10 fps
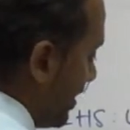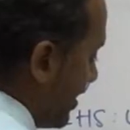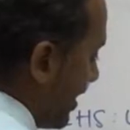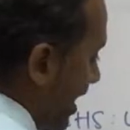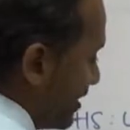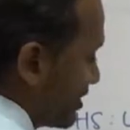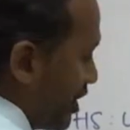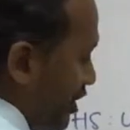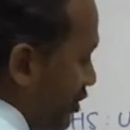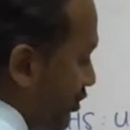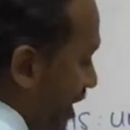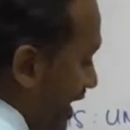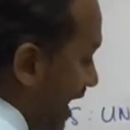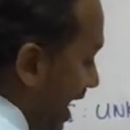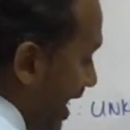that you get
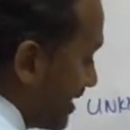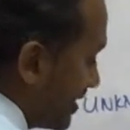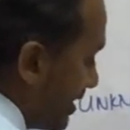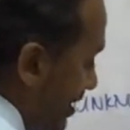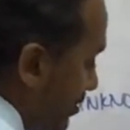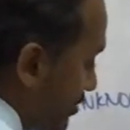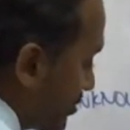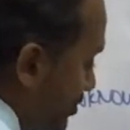x equal to